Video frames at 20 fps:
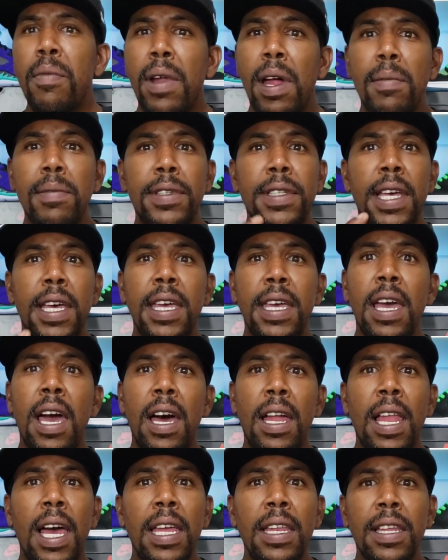But I'm going to tell
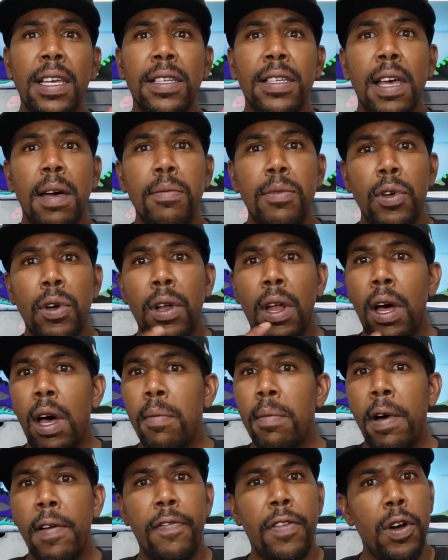y'all like this, I'm doing
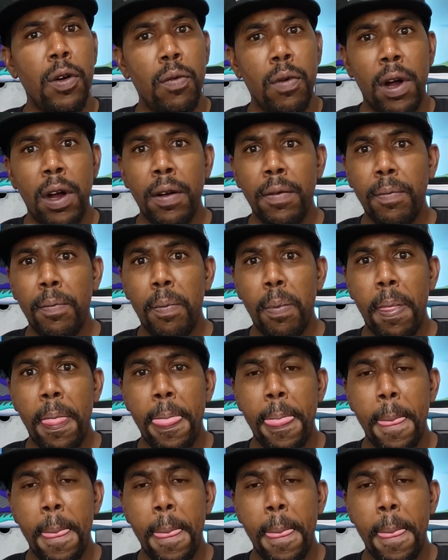all my footwork.